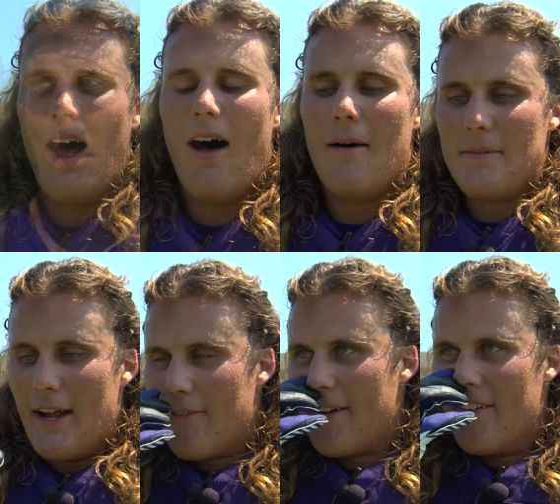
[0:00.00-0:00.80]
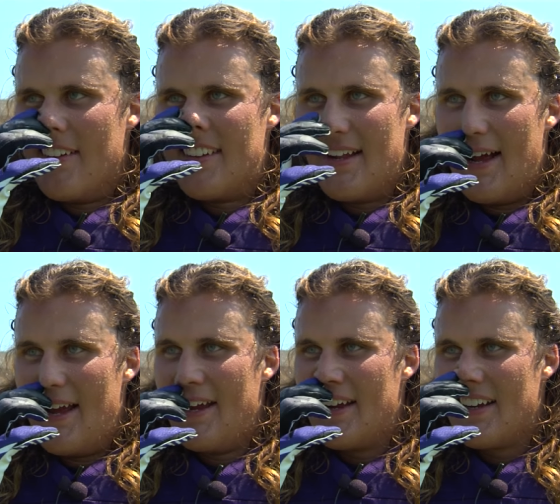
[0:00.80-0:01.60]
Um, definitely. I mean,
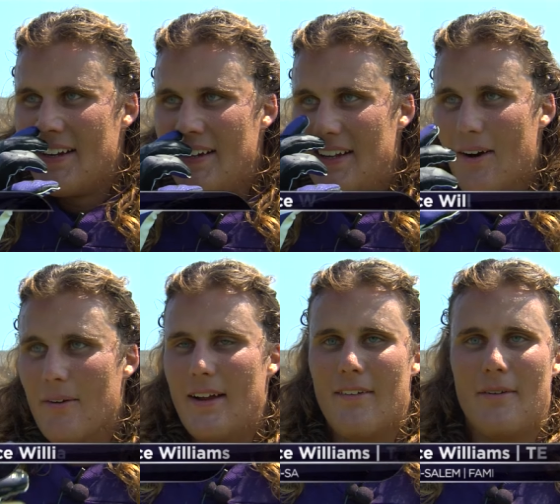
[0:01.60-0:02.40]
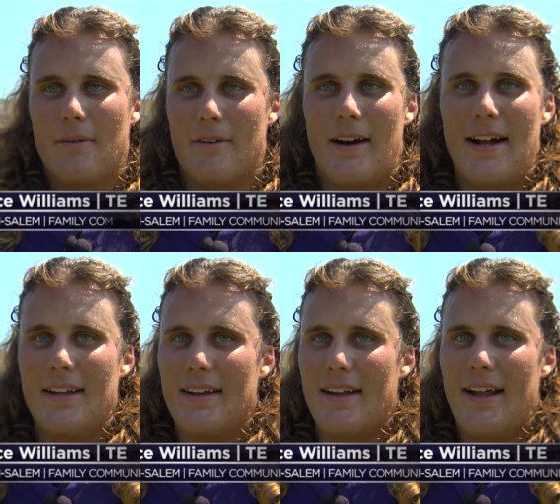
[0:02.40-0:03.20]
today you know, we're definitely we're
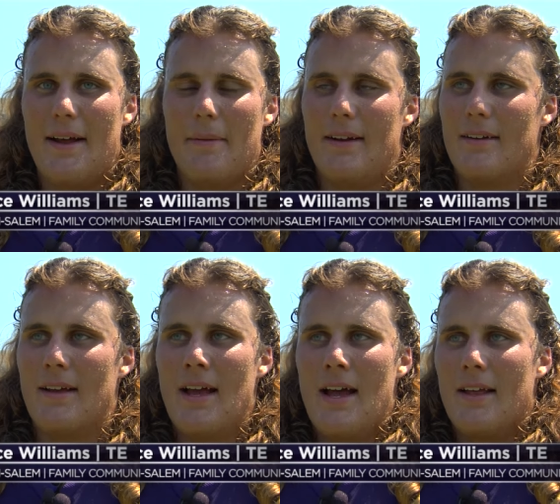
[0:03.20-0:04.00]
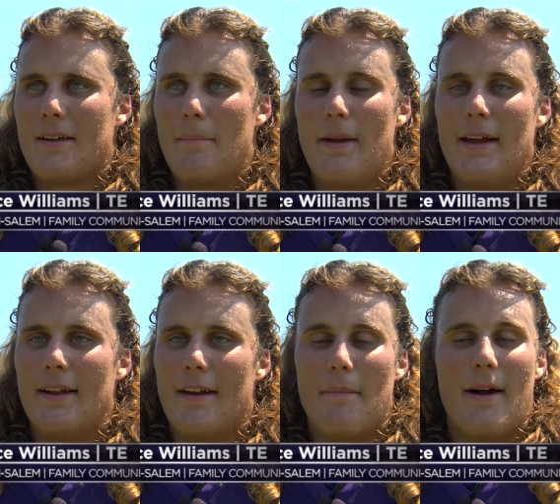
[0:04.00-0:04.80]
grinding today. I mean, you know,
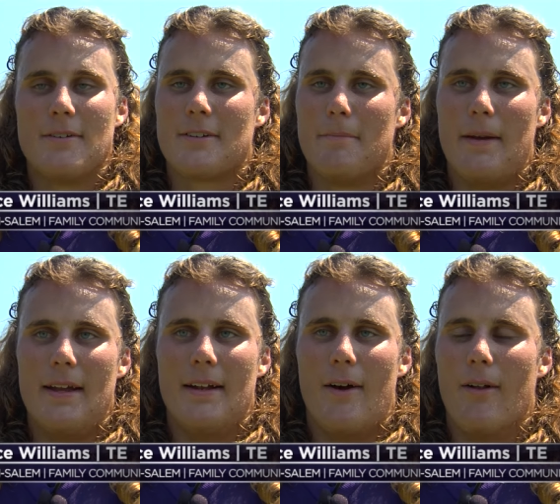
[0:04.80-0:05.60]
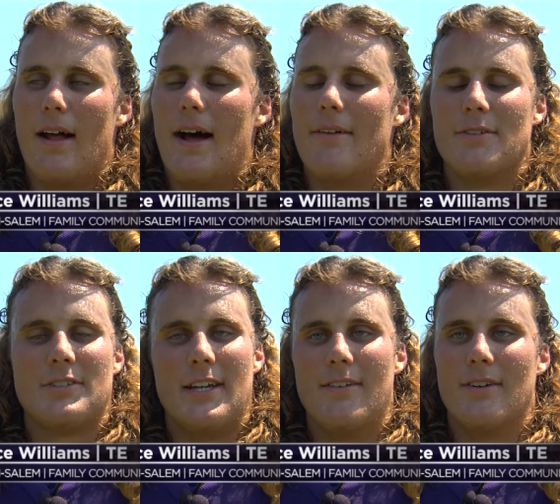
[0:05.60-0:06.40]
competing, everybody was competing, O-line,
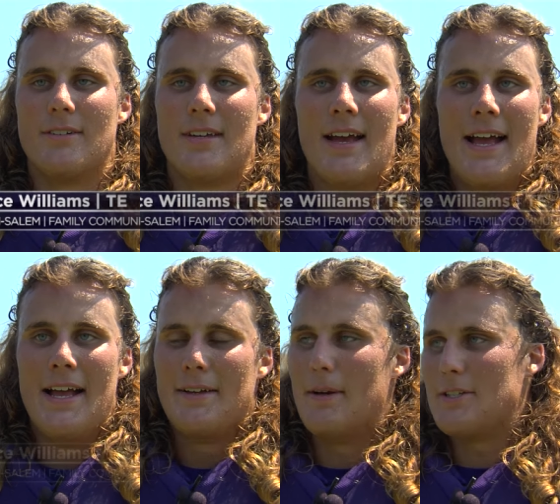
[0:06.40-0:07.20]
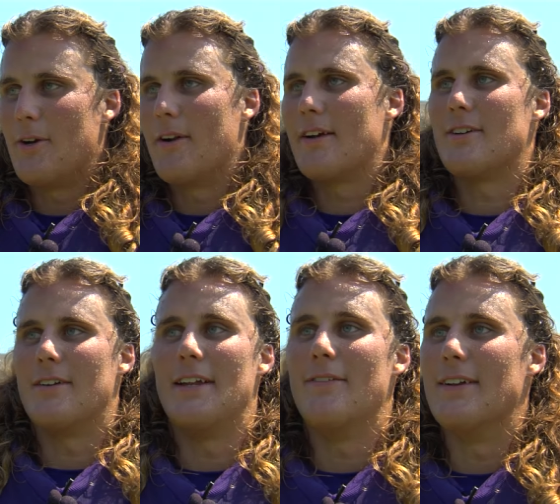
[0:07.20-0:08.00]
receivers, especially going against our
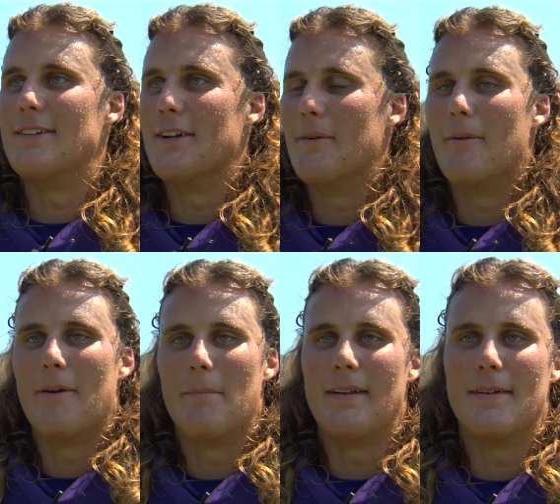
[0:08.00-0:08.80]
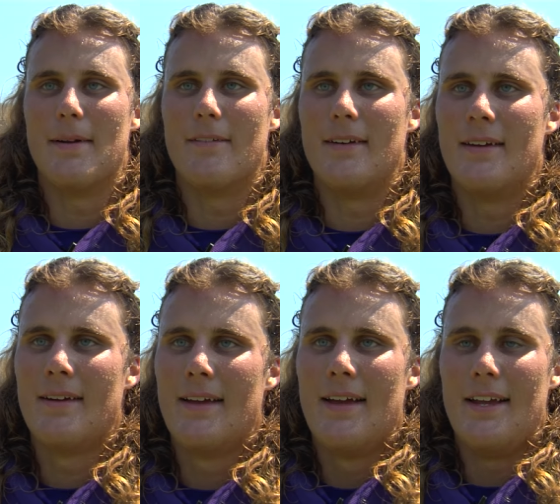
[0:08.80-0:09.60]
defense. You know, we want to beat them every, you
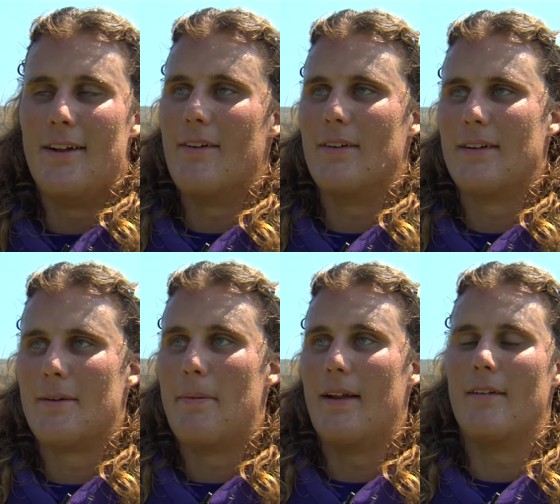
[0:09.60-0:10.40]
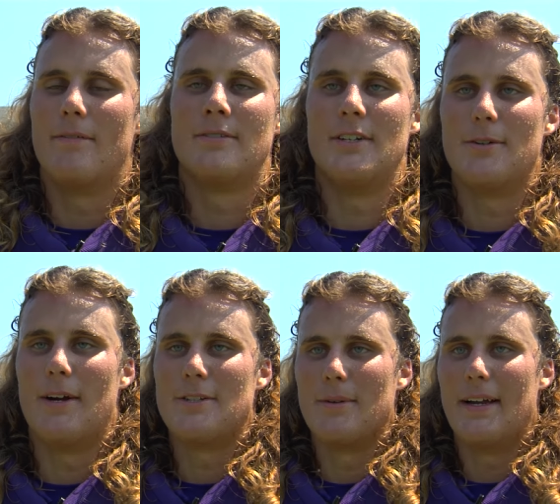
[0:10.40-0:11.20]
know, every competitive
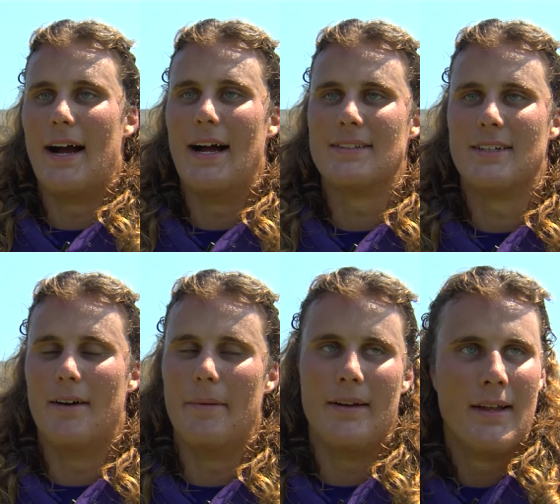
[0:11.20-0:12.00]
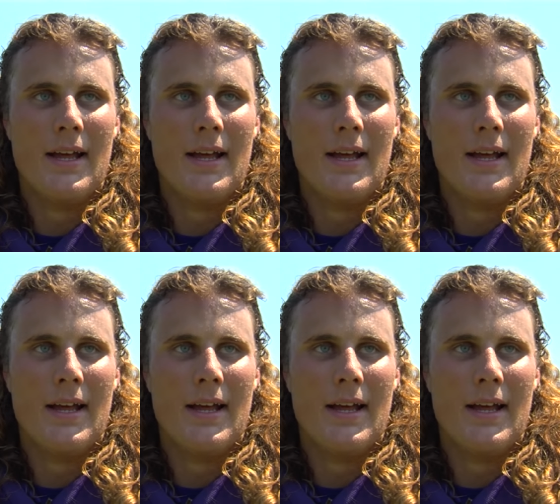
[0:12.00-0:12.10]
situation we got. So I mean,